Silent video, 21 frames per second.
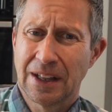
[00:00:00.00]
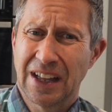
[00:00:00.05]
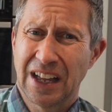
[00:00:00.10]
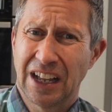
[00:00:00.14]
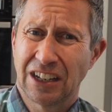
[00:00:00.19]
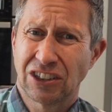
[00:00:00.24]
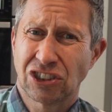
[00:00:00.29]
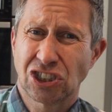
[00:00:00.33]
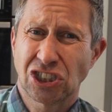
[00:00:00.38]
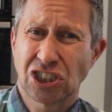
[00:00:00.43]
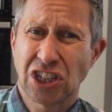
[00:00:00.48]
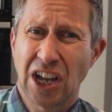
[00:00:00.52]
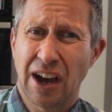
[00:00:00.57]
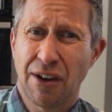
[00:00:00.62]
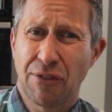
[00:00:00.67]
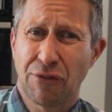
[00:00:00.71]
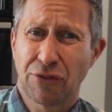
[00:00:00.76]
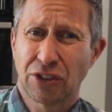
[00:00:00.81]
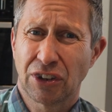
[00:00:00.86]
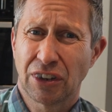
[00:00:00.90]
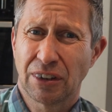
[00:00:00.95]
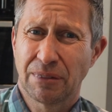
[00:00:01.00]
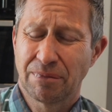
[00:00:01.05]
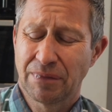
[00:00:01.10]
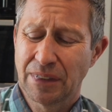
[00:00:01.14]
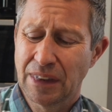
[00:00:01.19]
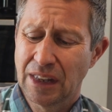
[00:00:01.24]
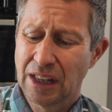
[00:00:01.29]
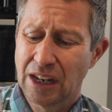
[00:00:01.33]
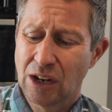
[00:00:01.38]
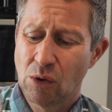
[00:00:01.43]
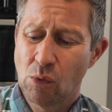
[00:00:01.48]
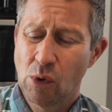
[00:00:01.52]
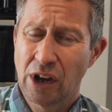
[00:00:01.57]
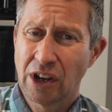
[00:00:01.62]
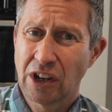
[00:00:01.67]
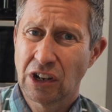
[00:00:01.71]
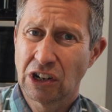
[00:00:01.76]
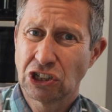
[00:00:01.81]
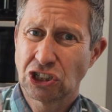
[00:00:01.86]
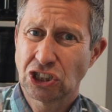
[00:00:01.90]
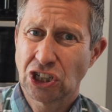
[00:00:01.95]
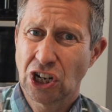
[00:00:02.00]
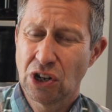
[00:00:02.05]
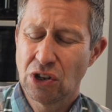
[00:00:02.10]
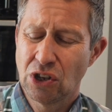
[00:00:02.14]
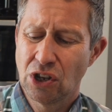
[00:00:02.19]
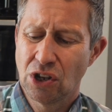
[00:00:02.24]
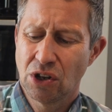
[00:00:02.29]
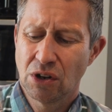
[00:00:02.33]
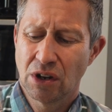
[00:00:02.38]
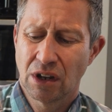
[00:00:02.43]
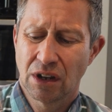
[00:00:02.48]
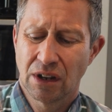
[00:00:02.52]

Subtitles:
and stuffed. The one I'm going to show you,